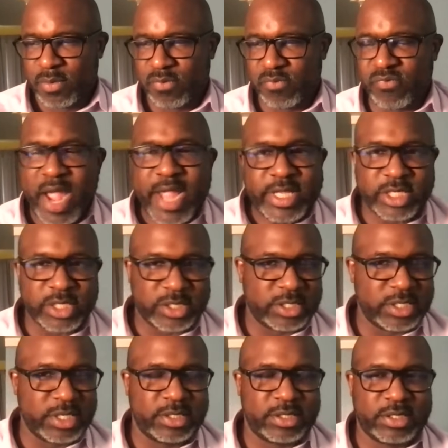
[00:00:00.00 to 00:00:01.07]

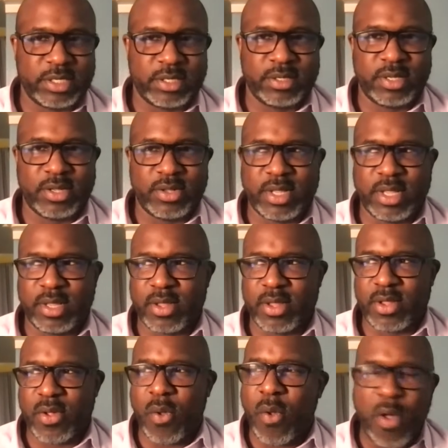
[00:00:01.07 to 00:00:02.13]
righteousness and
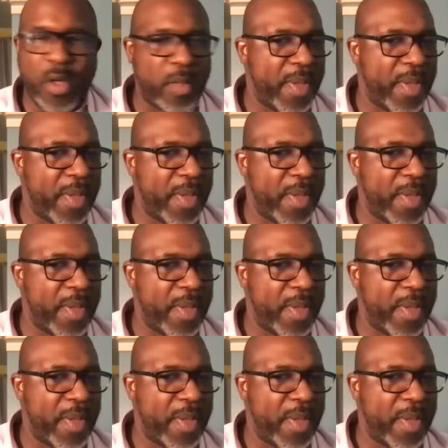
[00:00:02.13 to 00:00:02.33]
all